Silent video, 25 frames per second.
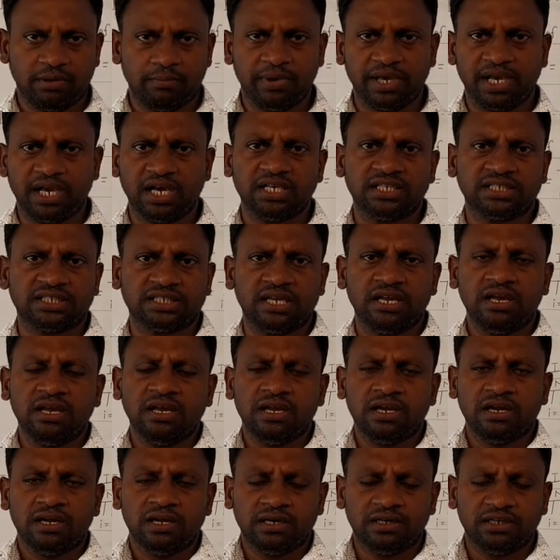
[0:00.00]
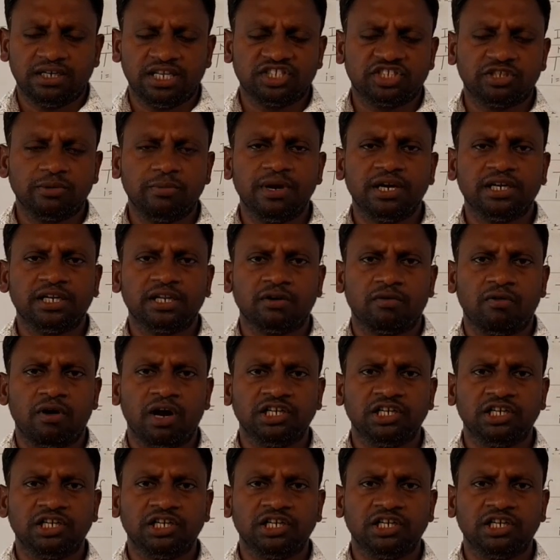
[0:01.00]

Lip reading: because decimator